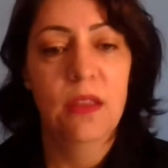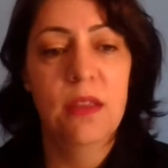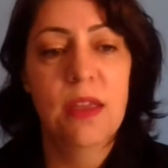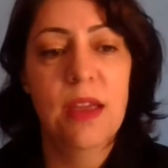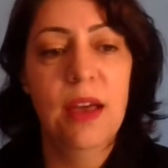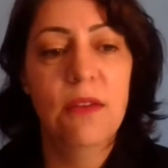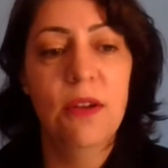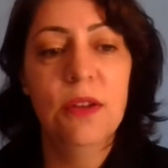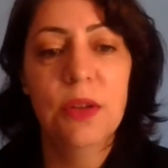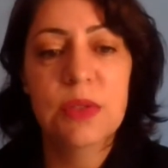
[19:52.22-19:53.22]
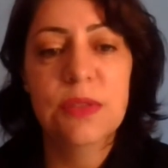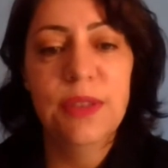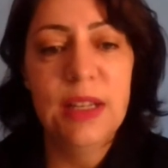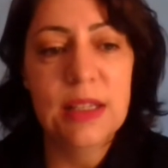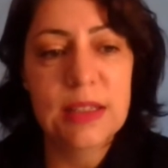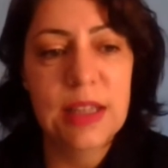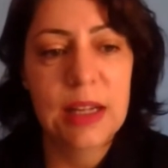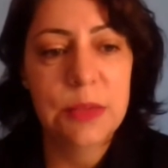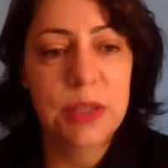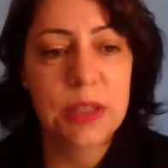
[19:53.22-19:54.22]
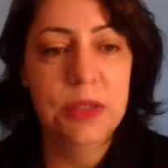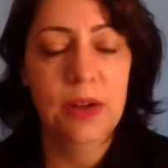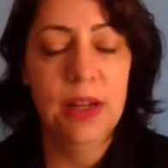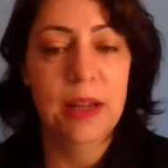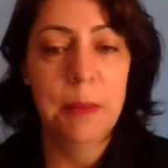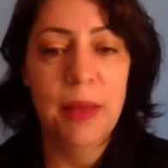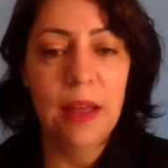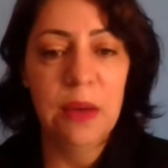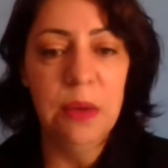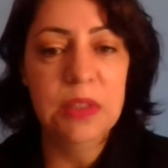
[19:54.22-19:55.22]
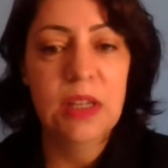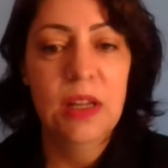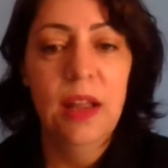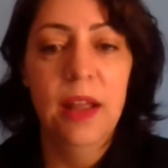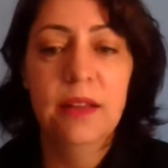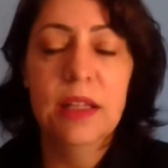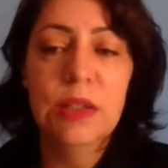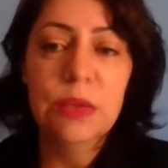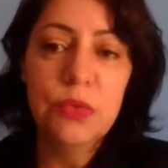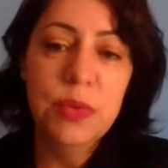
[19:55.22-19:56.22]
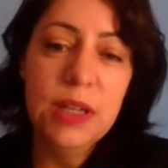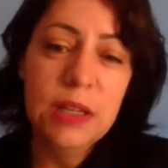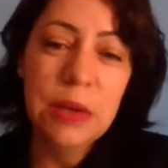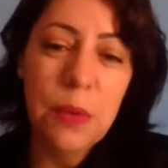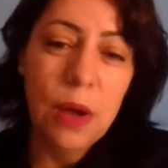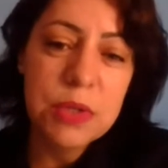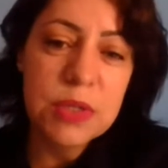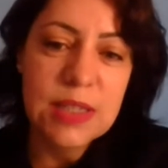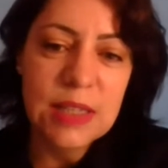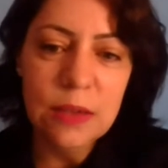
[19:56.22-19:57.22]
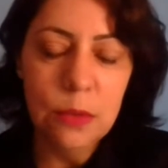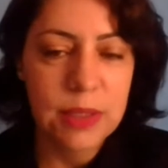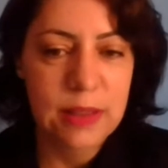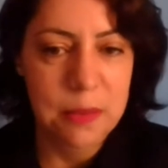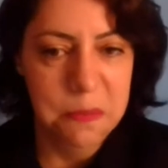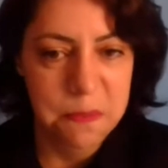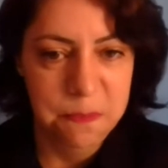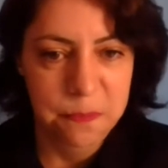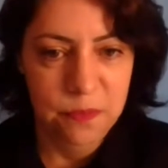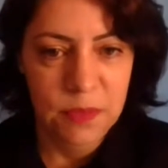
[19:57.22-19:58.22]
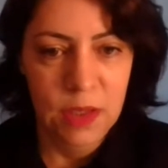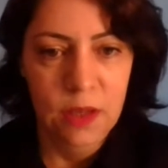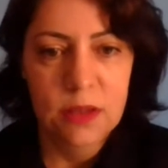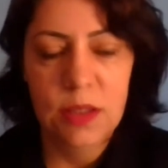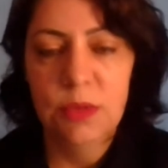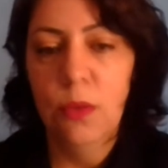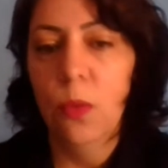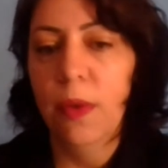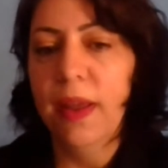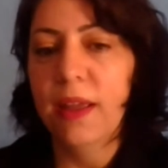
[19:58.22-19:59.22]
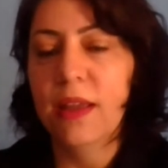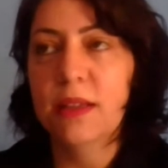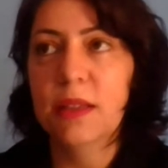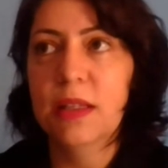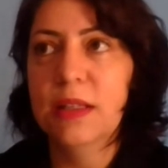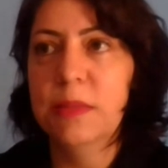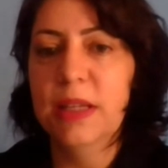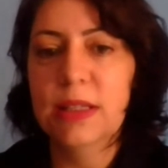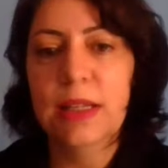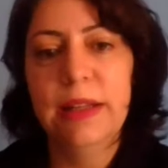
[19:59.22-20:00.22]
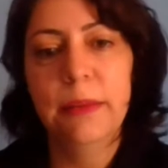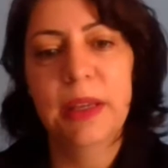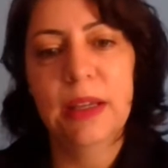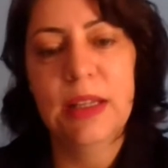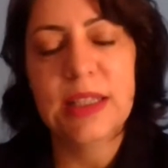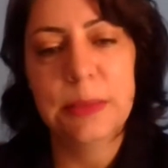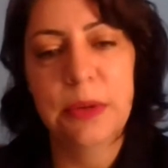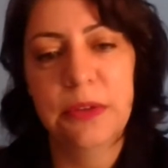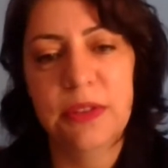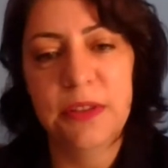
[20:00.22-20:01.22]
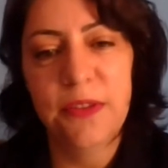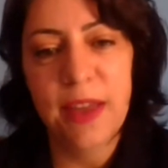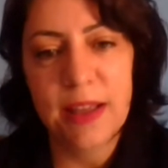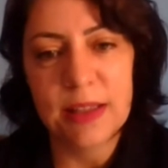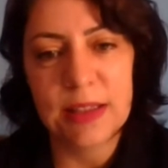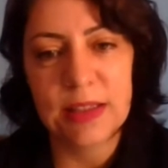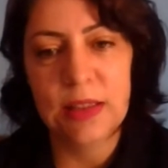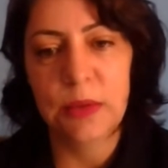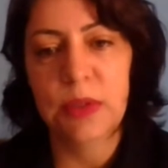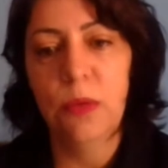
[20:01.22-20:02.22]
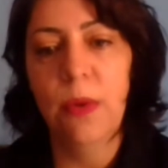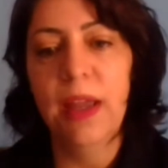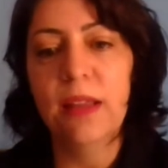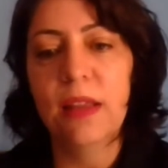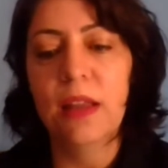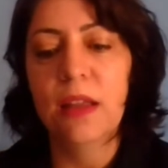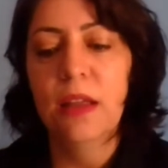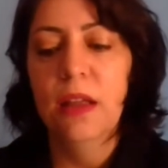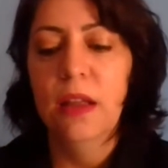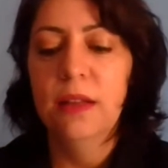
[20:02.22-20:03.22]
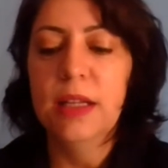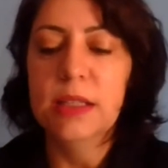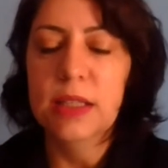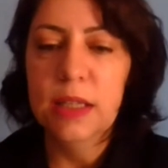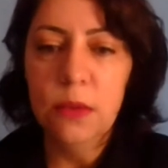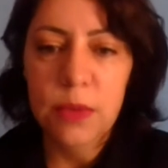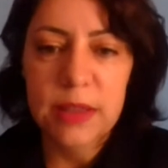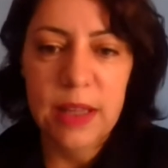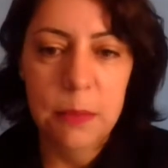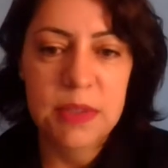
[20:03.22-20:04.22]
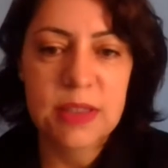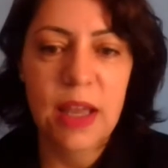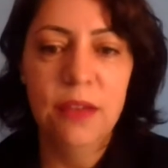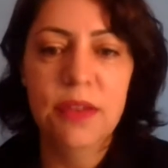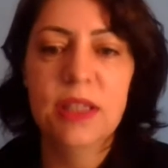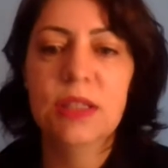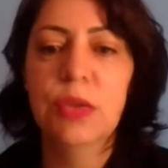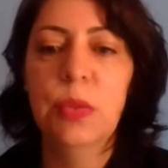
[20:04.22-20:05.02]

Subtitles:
they have all those feelings that we are talking about, and they don't really know how to deal with them. So the way it's basically a mechanism of defense. So the way they deal with them is having this